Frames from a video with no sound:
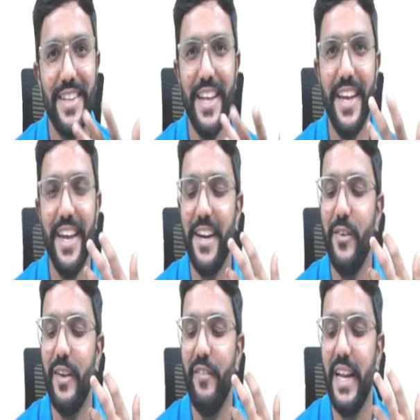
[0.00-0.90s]
the
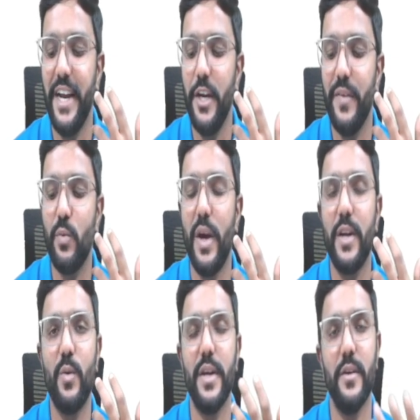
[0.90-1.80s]
year will end with what
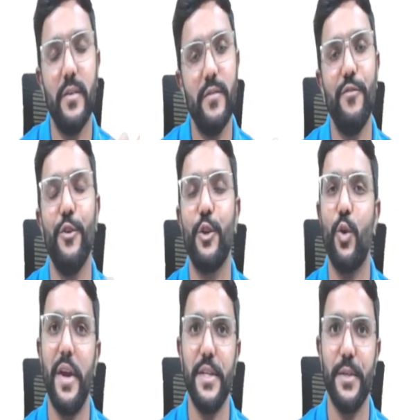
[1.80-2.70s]
quarter? Fourth
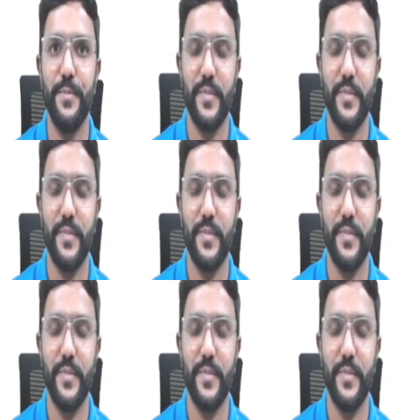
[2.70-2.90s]
quarter.